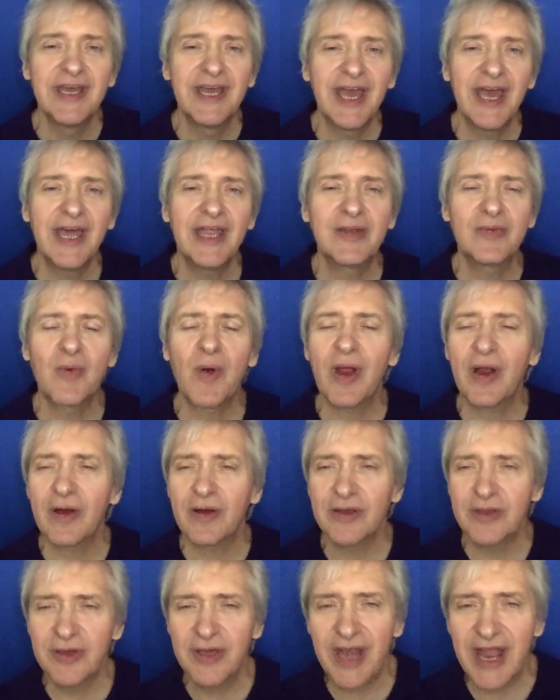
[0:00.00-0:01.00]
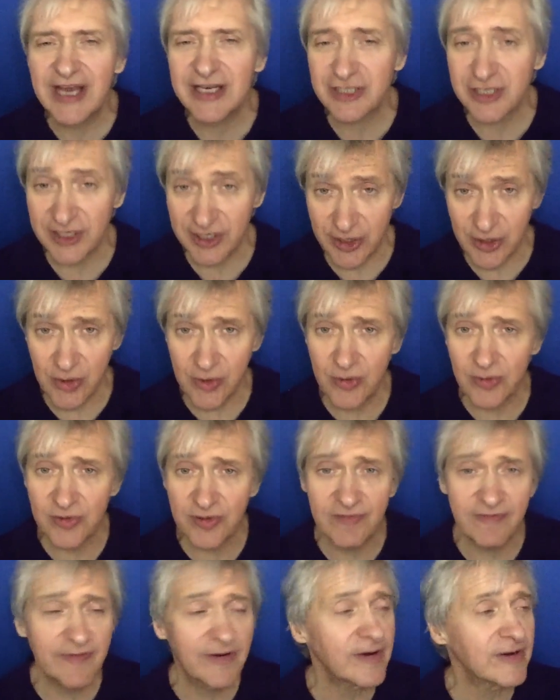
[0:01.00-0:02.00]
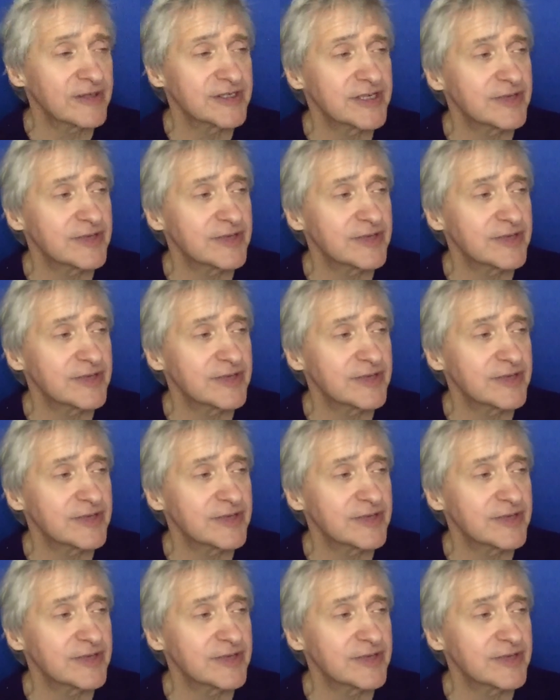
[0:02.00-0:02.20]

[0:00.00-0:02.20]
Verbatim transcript: And where you could actually Google the verse.